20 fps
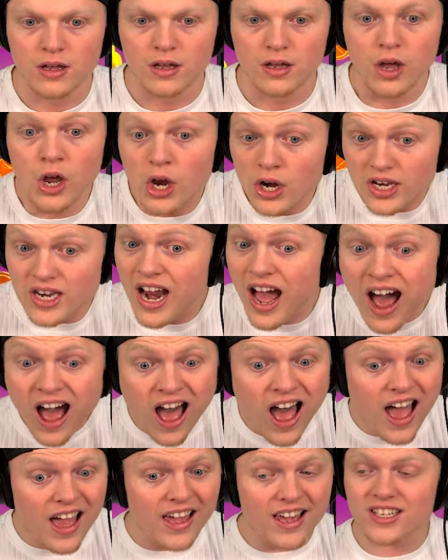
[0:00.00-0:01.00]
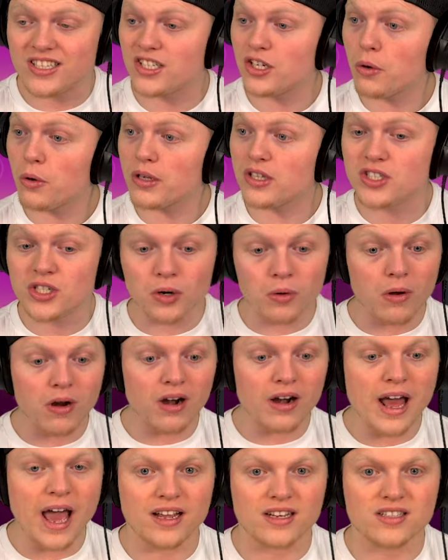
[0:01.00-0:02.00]
Nice! So a
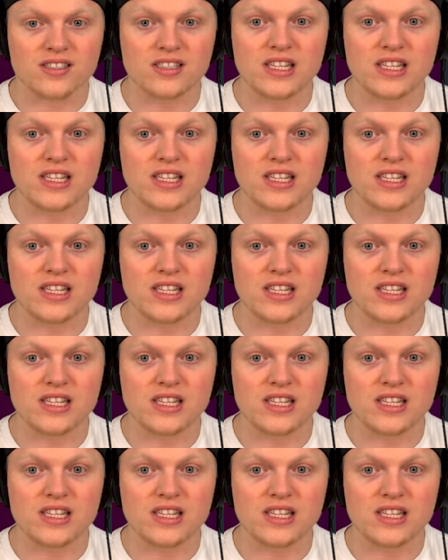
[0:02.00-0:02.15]
200x.